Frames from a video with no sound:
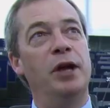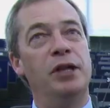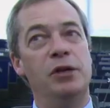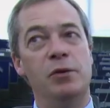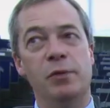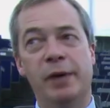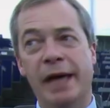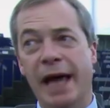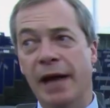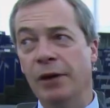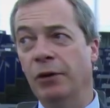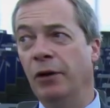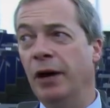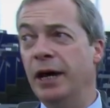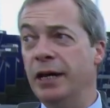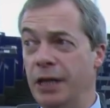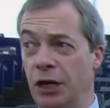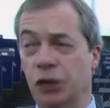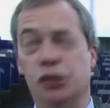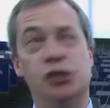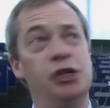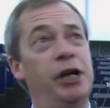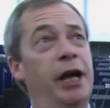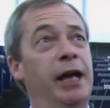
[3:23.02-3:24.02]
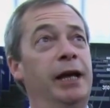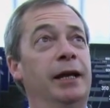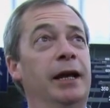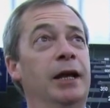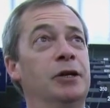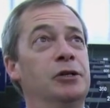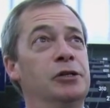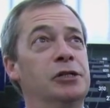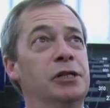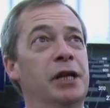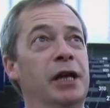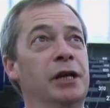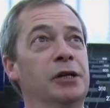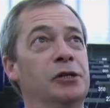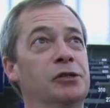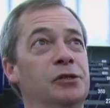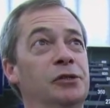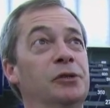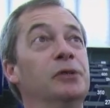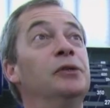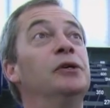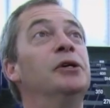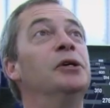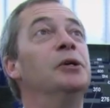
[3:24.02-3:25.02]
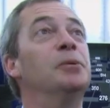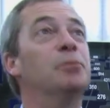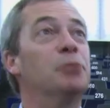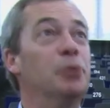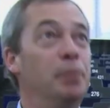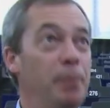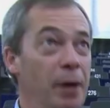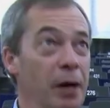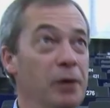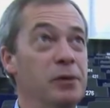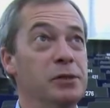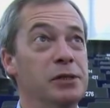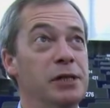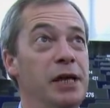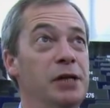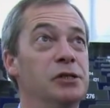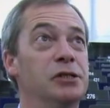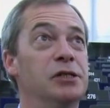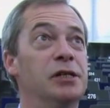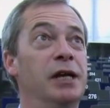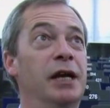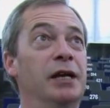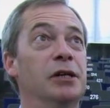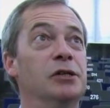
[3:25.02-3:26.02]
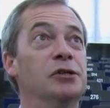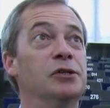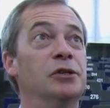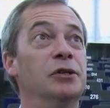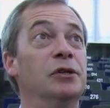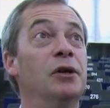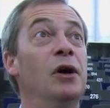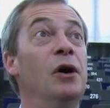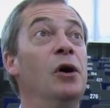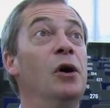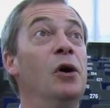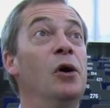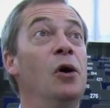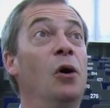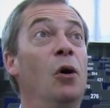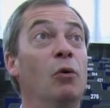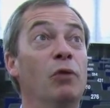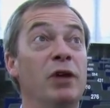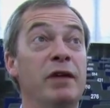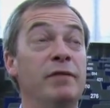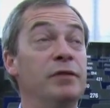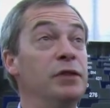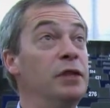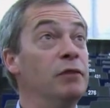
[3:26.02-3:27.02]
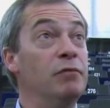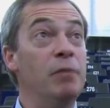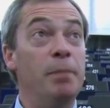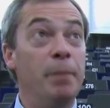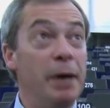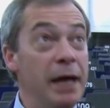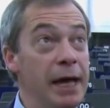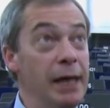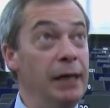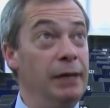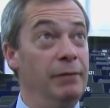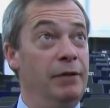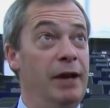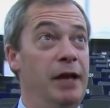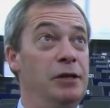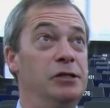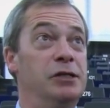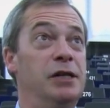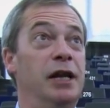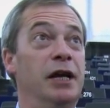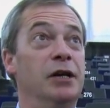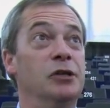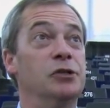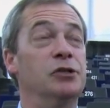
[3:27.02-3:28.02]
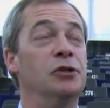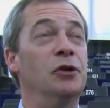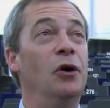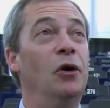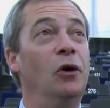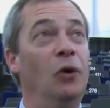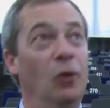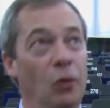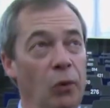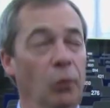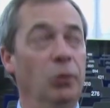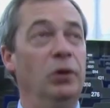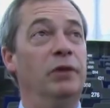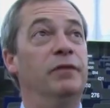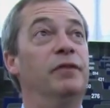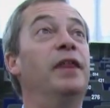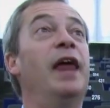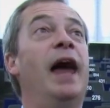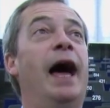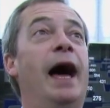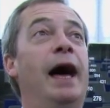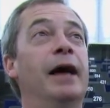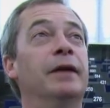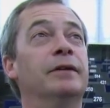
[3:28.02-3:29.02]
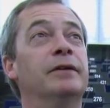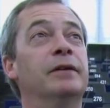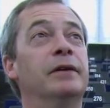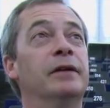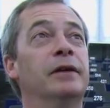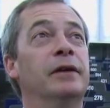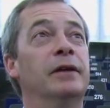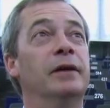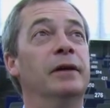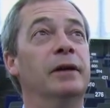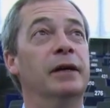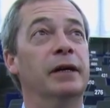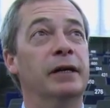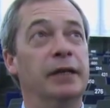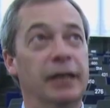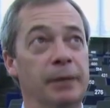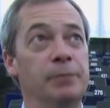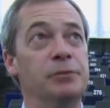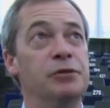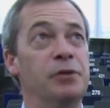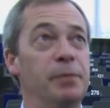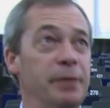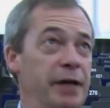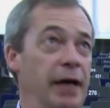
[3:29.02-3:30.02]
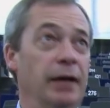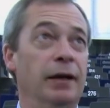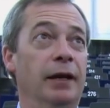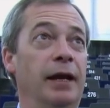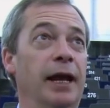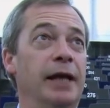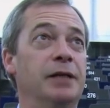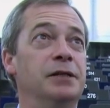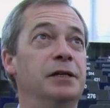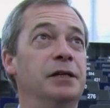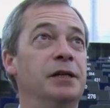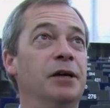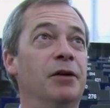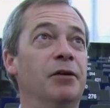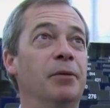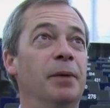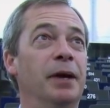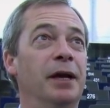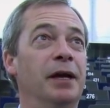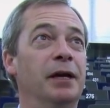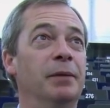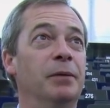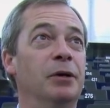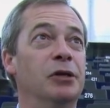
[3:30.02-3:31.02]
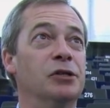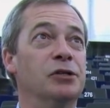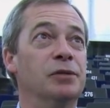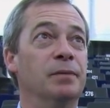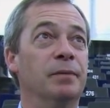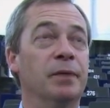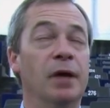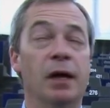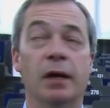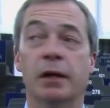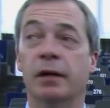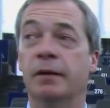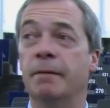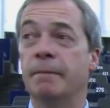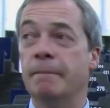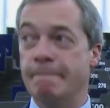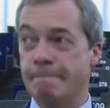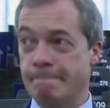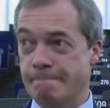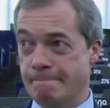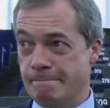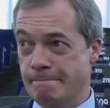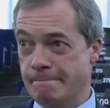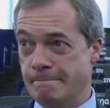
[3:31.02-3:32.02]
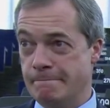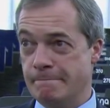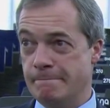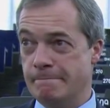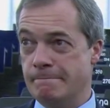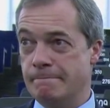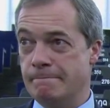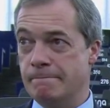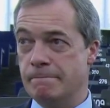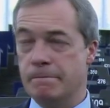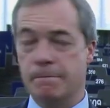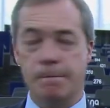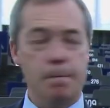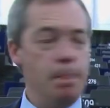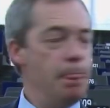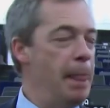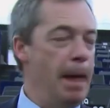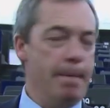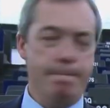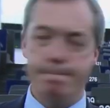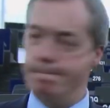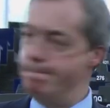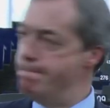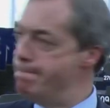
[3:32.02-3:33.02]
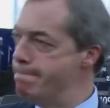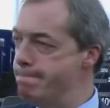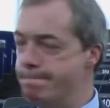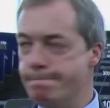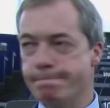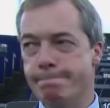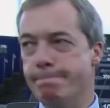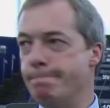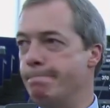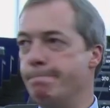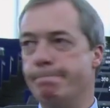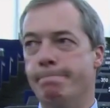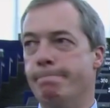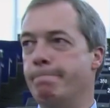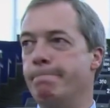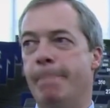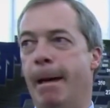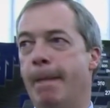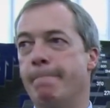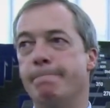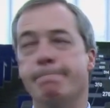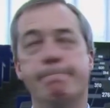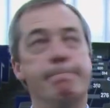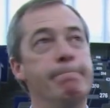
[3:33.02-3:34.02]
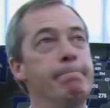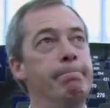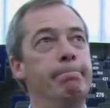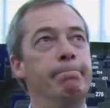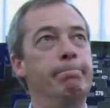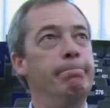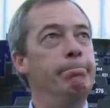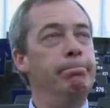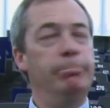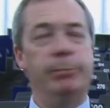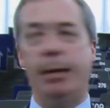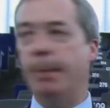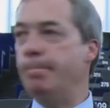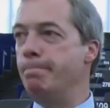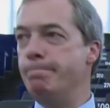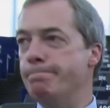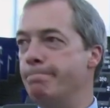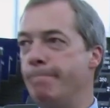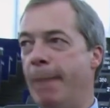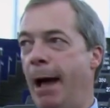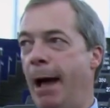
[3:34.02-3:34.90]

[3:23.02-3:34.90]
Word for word: where you cannot initiate legislation, propose legislation, or even the repeal of legislation. All of that comes from the unelected European Commission. So you can't propose a law and try and get it passed? No.